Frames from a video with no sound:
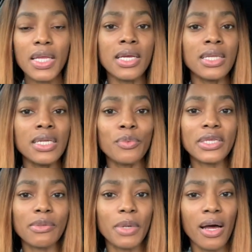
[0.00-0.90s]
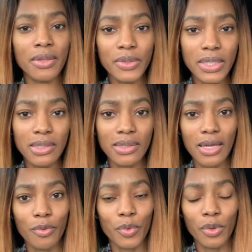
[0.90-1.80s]
And then it was some other leaders
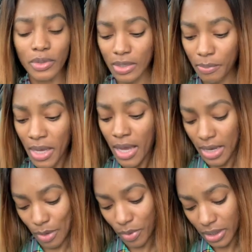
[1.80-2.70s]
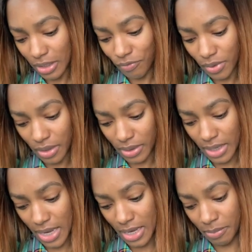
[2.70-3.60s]
that rose up. And I want to give you their
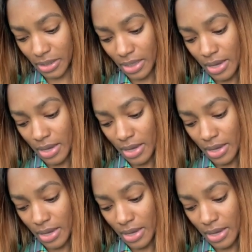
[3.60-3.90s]
names.